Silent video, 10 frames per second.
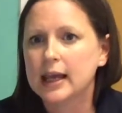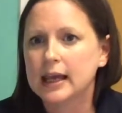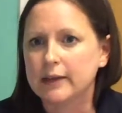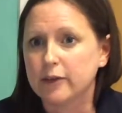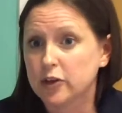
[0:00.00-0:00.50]

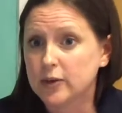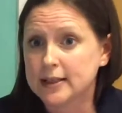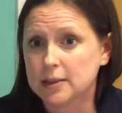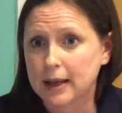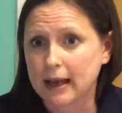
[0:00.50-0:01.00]
If you do need
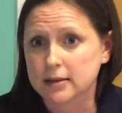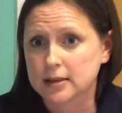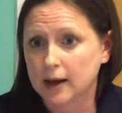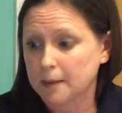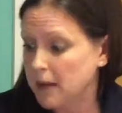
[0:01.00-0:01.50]
to be
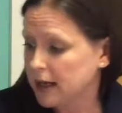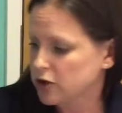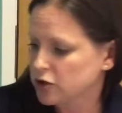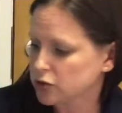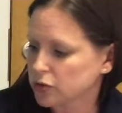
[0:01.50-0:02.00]
outside,
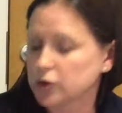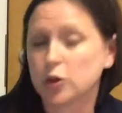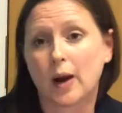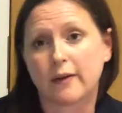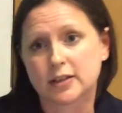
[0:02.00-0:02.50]
making sure you
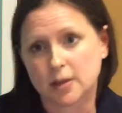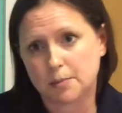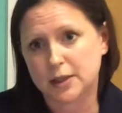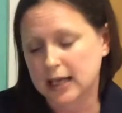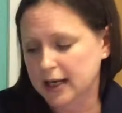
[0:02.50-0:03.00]
wear a sun
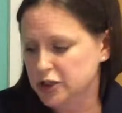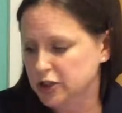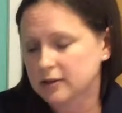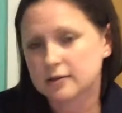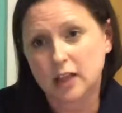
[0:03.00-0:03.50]
protection.